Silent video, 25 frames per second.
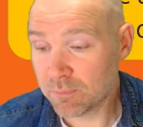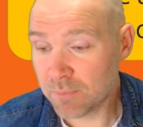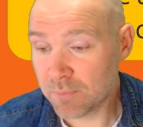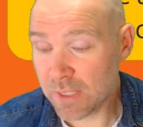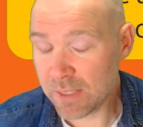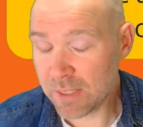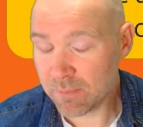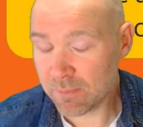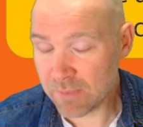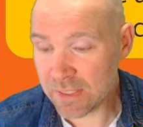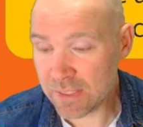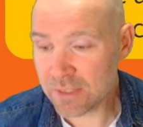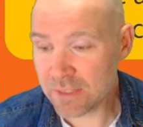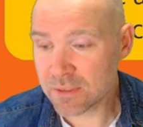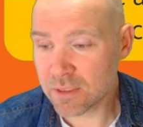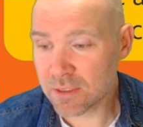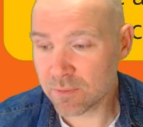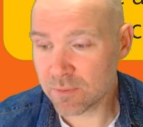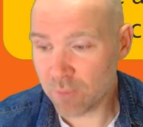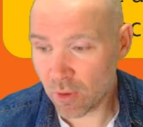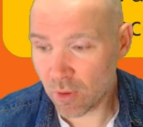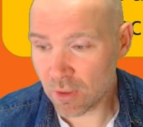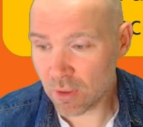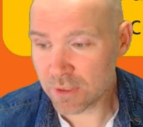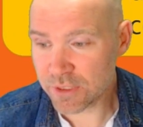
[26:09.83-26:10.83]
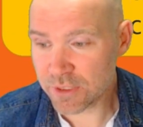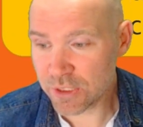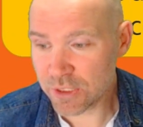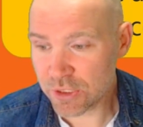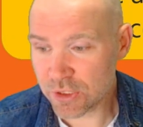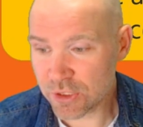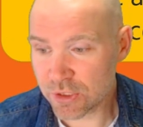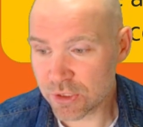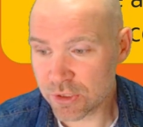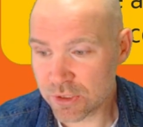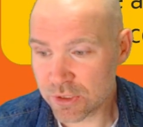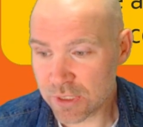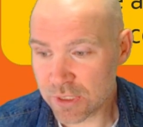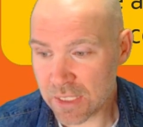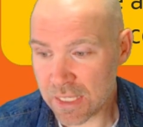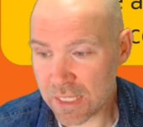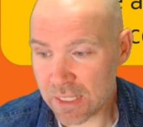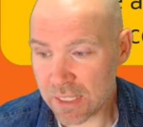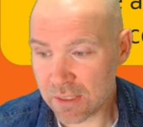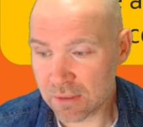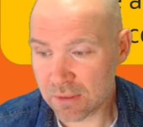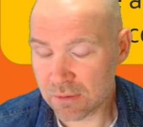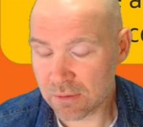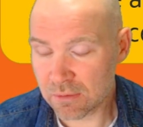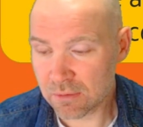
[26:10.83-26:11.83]
it means that politicians
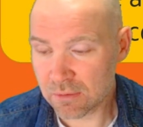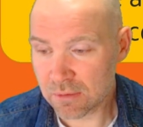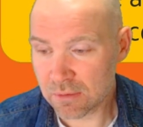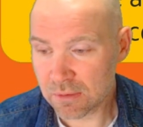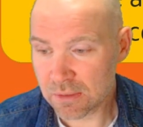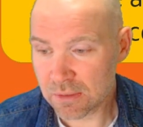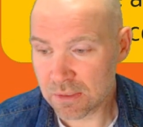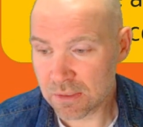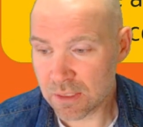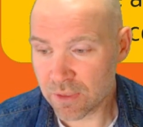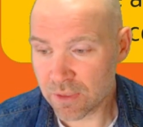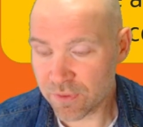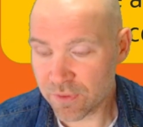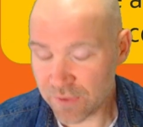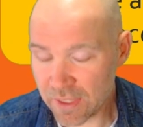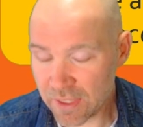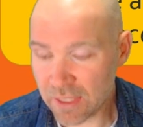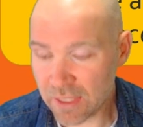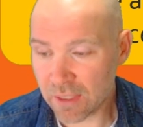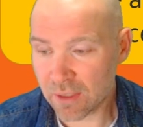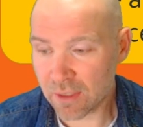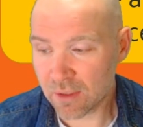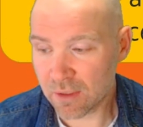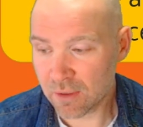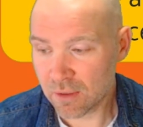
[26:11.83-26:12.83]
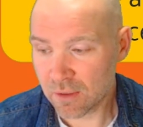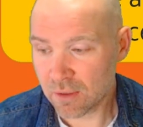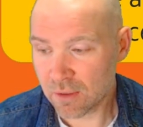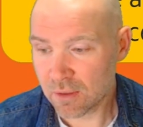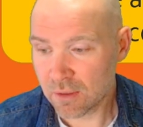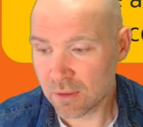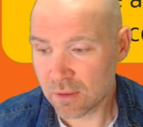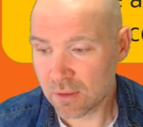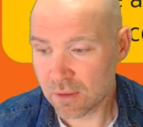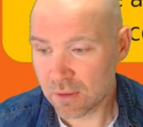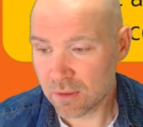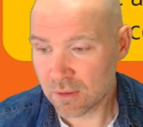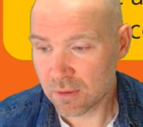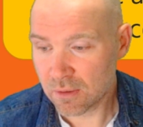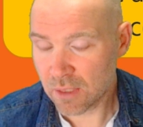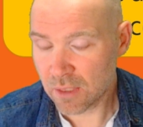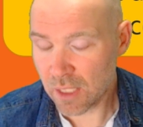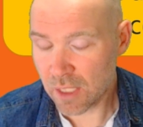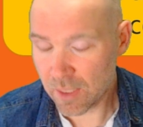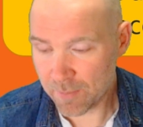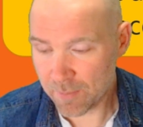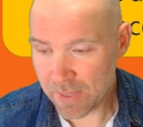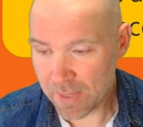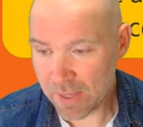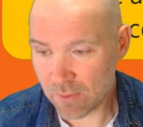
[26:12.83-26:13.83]
can think
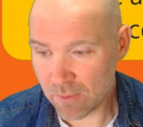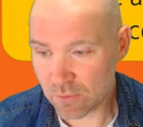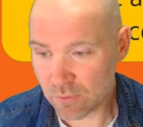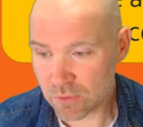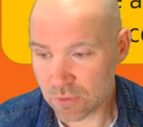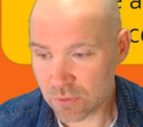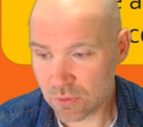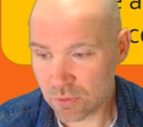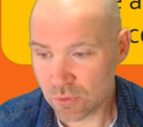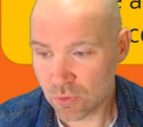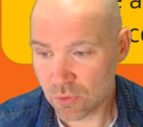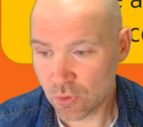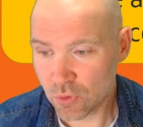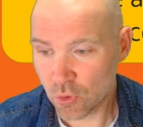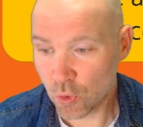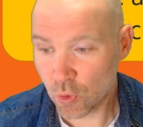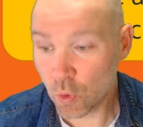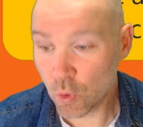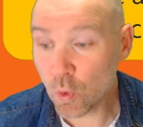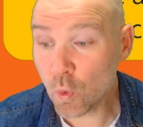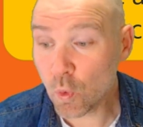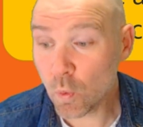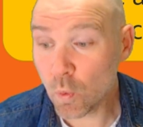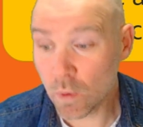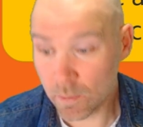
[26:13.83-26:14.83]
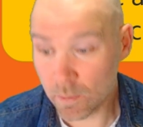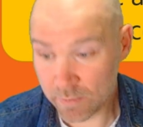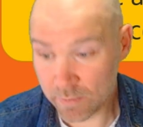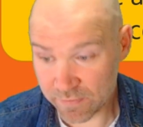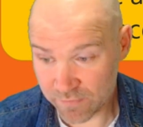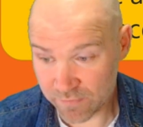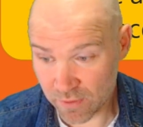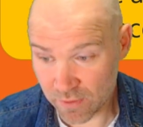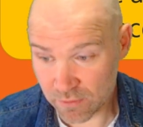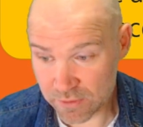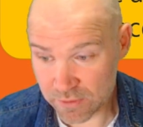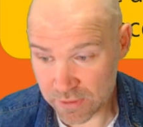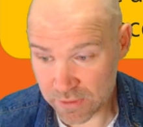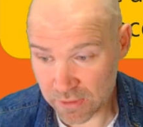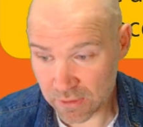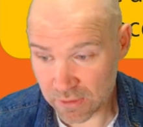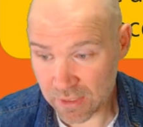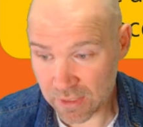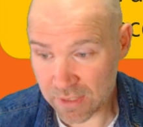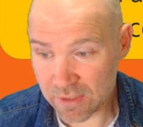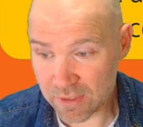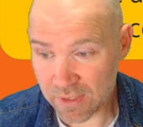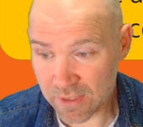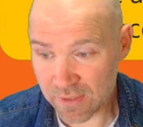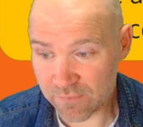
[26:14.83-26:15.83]
about who will be voting
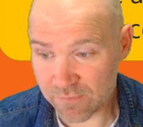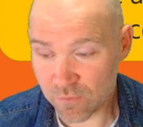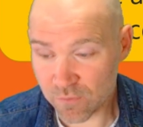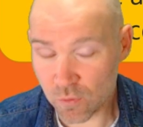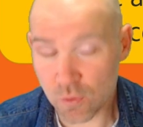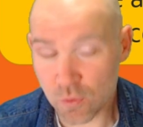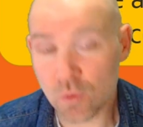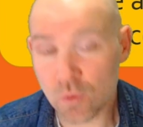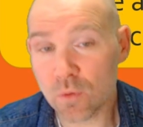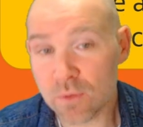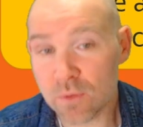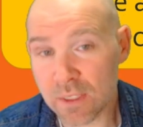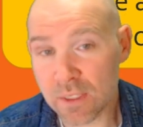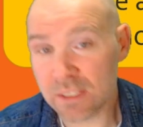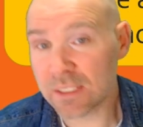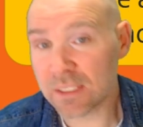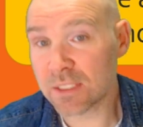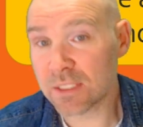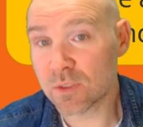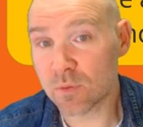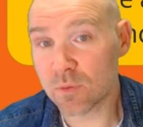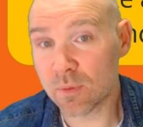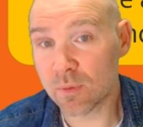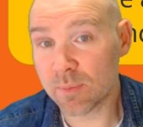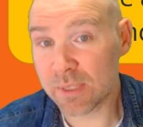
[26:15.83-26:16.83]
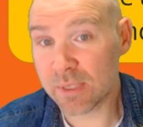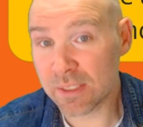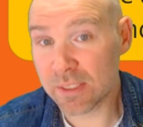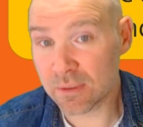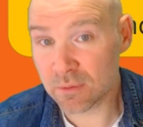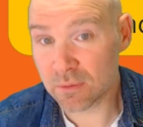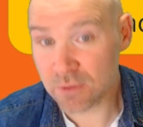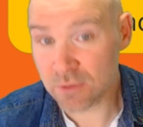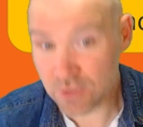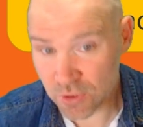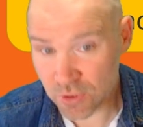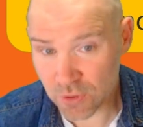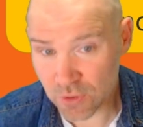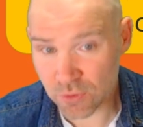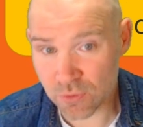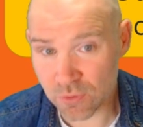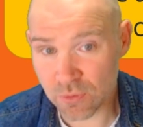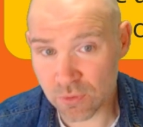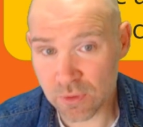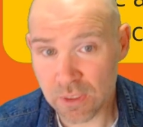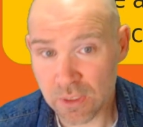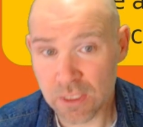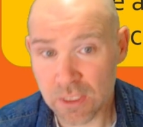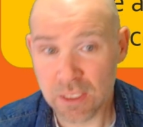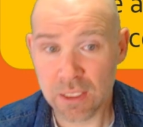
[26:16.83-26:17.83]
and therefore who they need to appeal
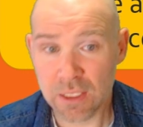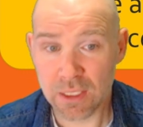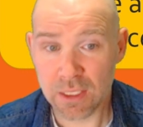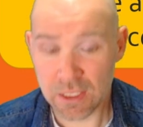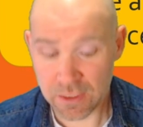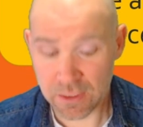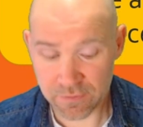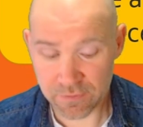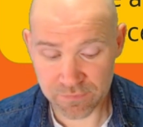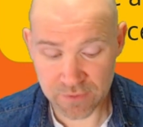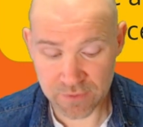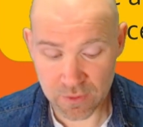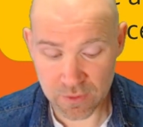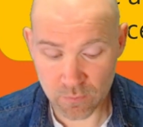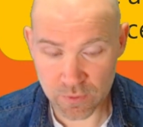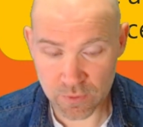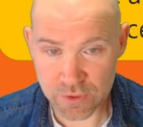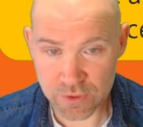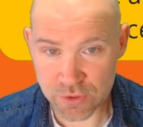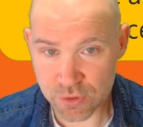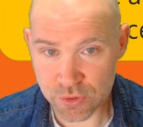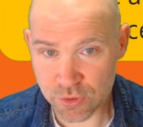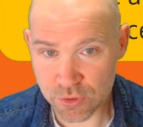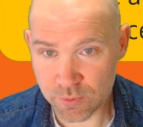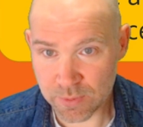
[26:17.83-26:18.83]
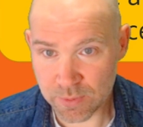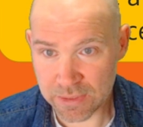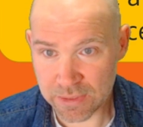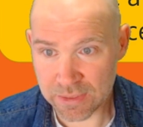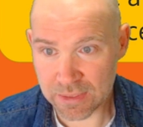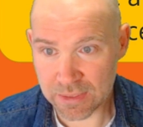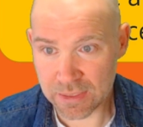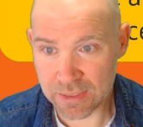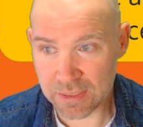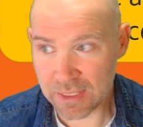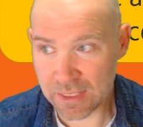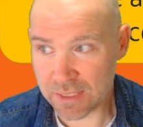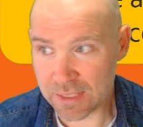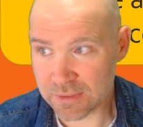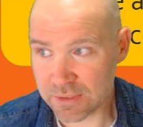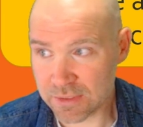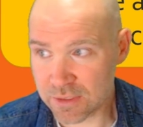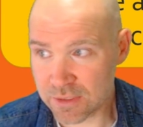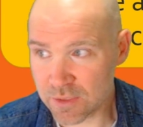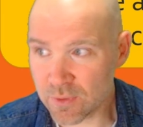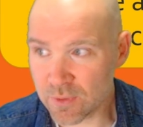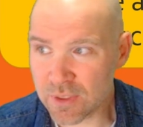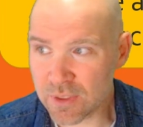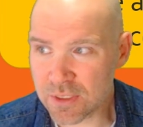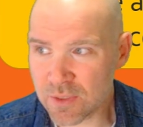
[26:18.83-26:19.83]
to if they wish to be elected.
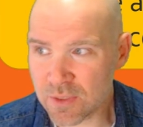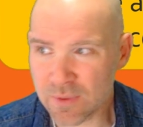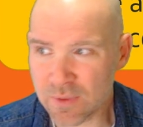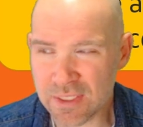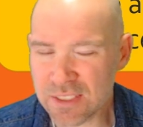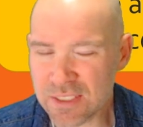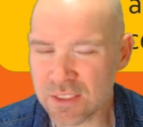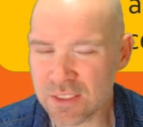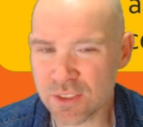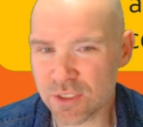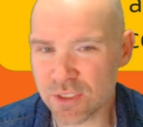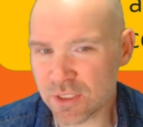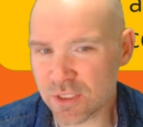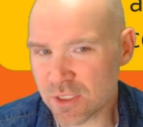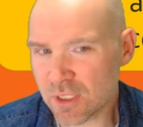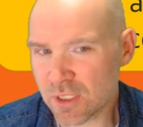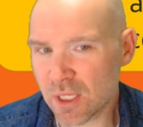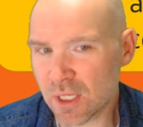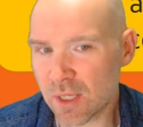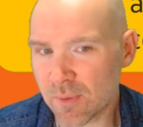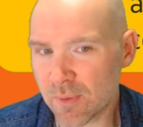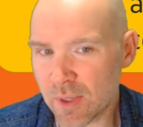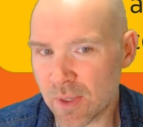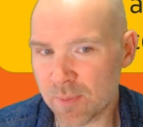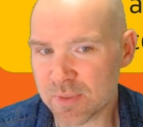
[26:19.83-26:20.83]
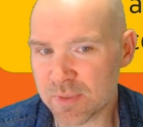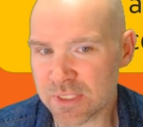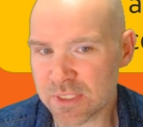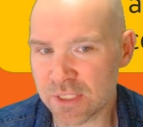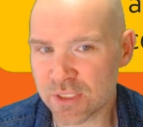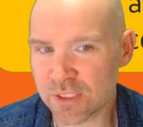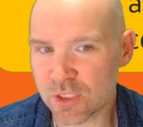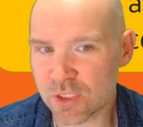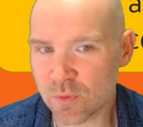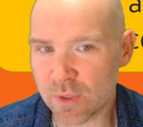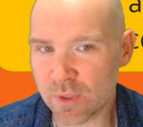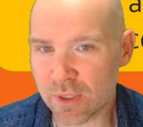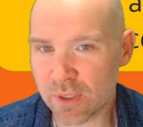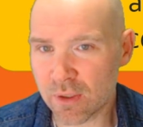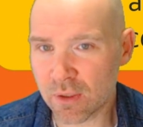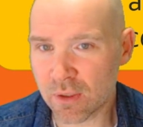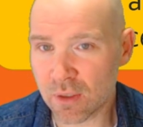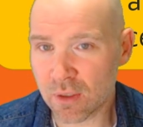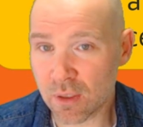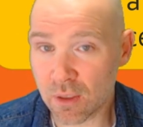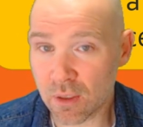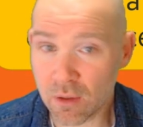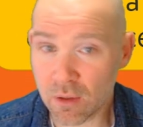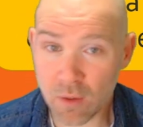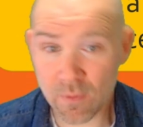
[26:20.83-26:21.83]
So so it isn't just a, a percentage where you kind of
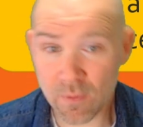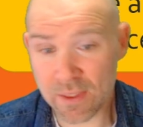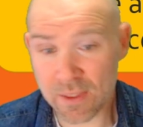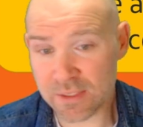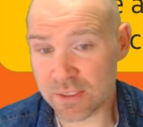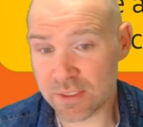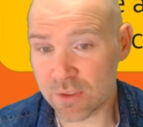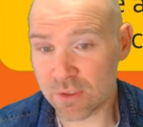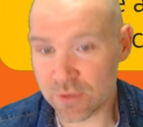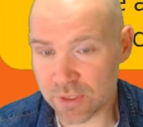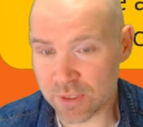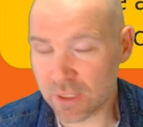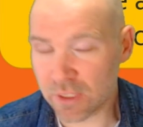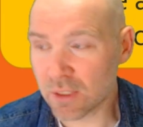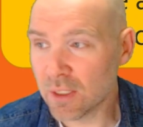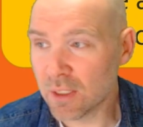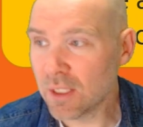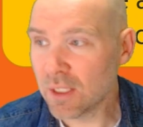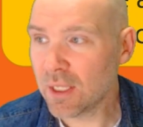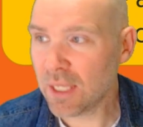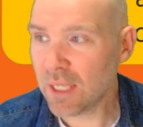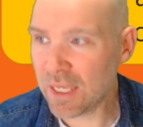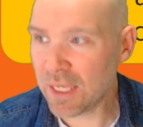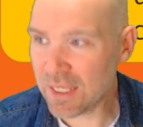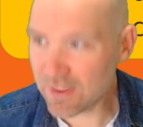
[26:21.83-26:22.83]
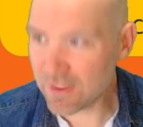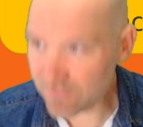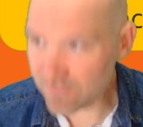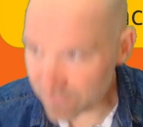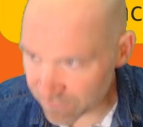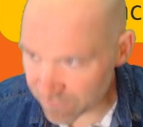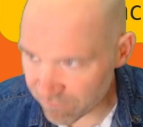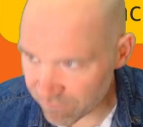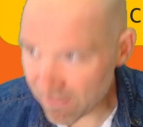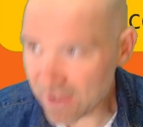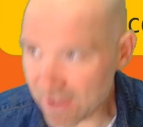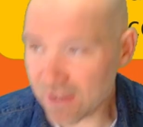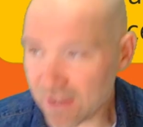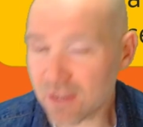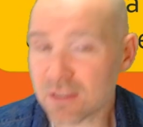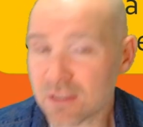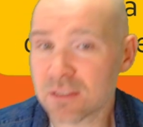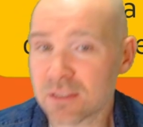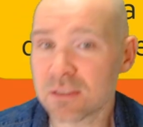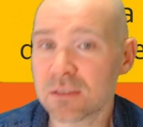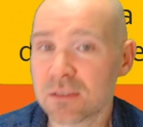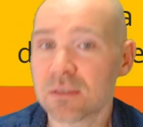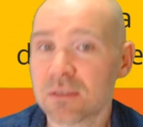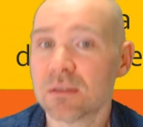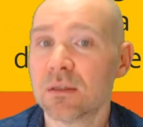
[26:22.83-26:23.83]
go, oh, that's interesting. It
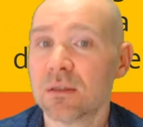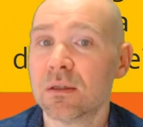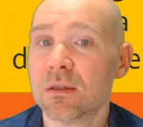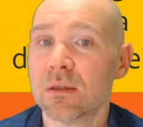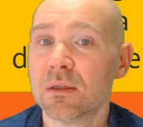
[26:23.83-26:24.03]
affects